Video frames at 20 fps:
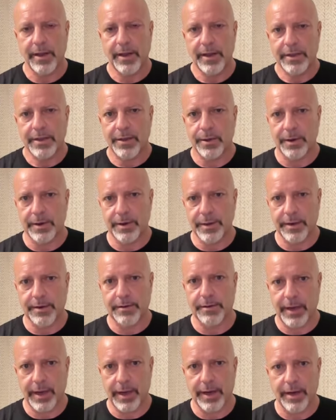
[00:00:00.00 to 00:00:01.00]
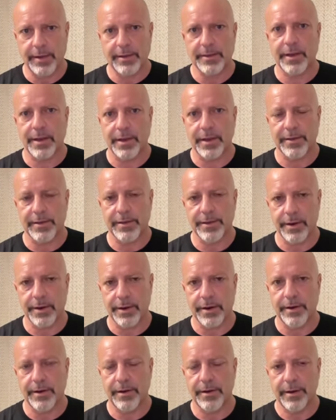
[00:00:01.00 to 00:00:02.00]
So it is
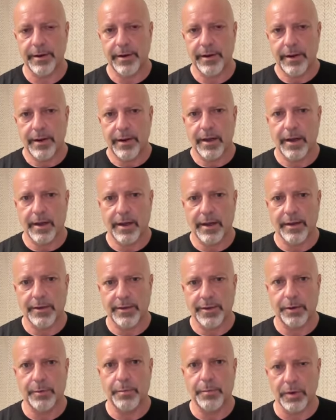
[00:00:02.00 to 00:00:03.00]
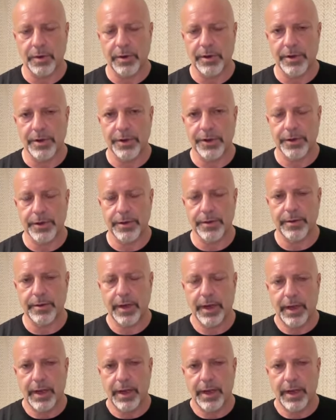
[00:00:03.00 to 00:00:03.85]
concern to Mogadishu,